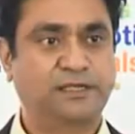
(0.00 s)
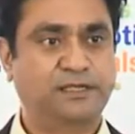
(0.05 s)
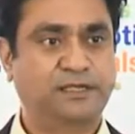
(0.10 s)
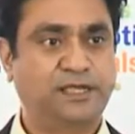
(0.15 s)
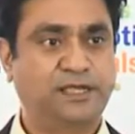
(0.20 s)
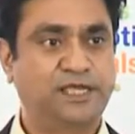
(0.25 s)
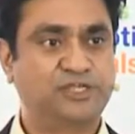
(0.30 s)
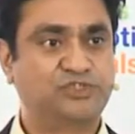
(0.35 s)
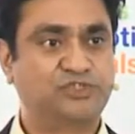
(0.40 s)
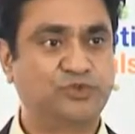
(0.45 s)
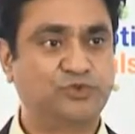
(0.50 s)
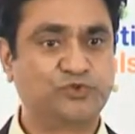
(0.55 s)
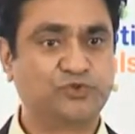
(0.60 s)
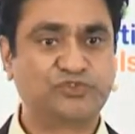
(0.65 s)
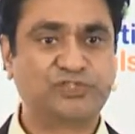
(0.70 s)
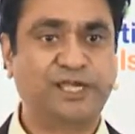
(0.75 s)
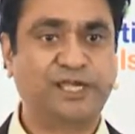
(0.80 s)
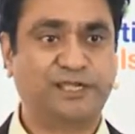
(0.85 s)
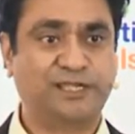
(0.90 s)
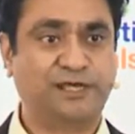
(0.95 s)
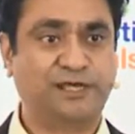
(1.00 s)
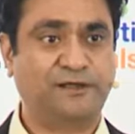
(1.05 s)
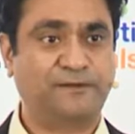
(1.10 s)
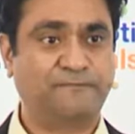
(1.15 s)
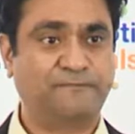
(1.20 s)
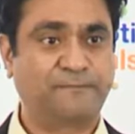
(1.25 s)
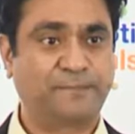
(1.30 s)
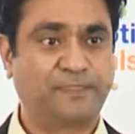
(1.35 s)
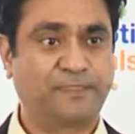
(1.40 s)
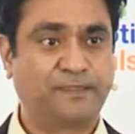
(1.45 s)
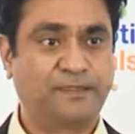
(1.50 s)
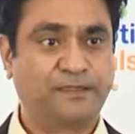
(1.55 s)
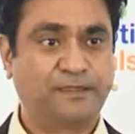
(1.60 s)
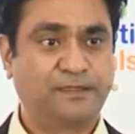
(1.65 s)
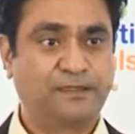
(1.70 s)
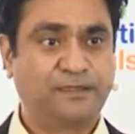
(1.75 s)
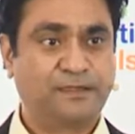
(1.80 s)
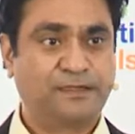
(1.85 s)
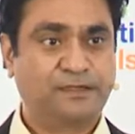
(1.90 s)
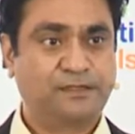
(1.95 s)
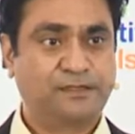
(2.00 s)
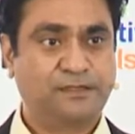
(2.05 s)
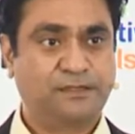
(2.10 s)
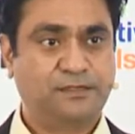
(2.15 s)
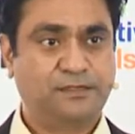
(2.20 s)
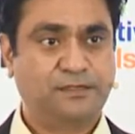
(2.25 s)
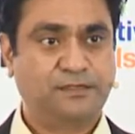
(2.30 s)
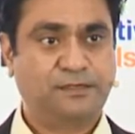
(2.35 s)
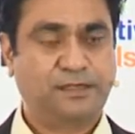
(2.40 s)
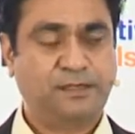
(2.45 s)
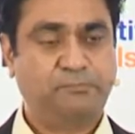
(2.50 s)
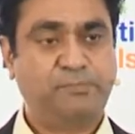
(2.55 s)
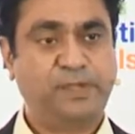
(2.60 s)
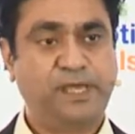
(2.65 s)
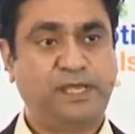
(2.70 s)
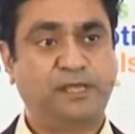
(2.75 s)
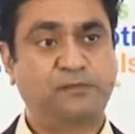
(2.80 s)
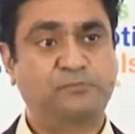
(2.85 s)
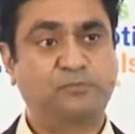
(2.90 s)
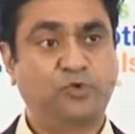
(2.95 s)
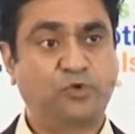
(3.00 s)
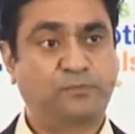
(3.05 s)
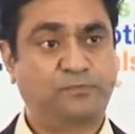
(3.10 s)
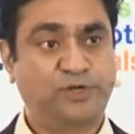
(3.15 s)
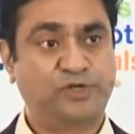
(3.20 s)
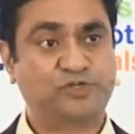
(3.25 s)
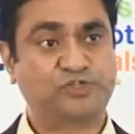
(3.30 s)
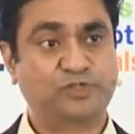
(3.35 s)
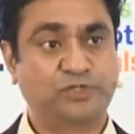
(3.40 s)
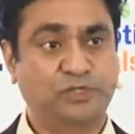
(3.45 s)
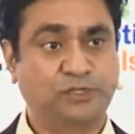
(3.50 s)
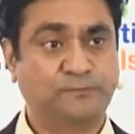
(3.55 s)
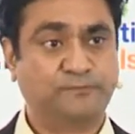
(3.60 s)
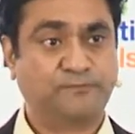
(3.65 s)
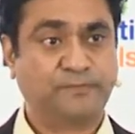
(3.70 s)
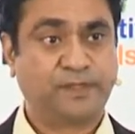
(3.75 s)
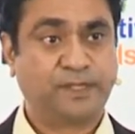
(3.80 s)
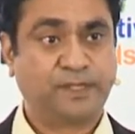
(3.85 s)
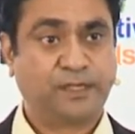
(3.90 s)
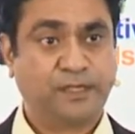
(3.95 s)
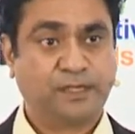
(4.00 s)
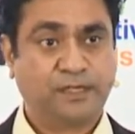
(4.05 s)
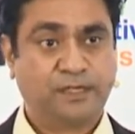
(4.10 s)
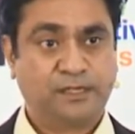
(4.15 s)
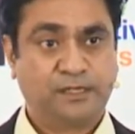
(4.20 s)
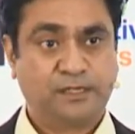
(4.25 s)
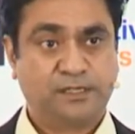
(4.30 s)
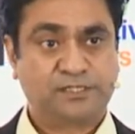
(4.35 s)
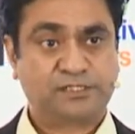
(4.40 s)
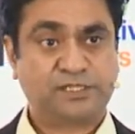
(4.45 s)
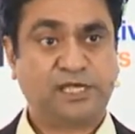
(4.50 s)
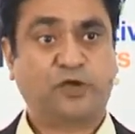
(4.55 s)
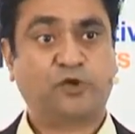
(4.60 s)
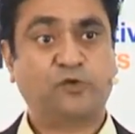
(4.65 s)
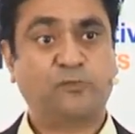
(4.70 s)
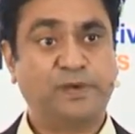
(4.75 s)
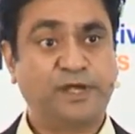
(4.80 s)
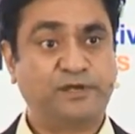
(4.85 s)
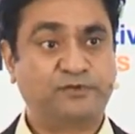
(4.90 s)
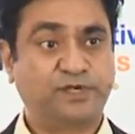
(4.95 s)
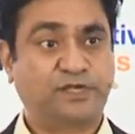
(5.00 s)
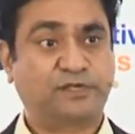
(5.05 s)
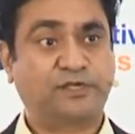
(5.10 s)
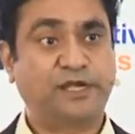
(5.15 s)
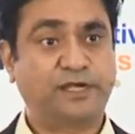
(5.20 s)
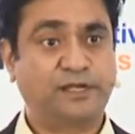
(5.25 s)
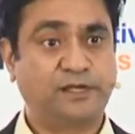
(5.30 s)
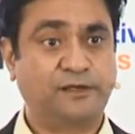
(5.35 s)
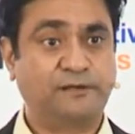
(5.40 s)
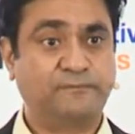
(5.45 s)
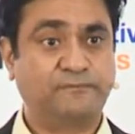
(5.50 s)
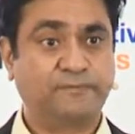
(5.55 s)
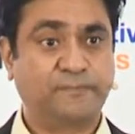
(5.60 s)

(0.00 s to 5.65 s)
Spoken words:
has used data and make it more personal, psychometric data,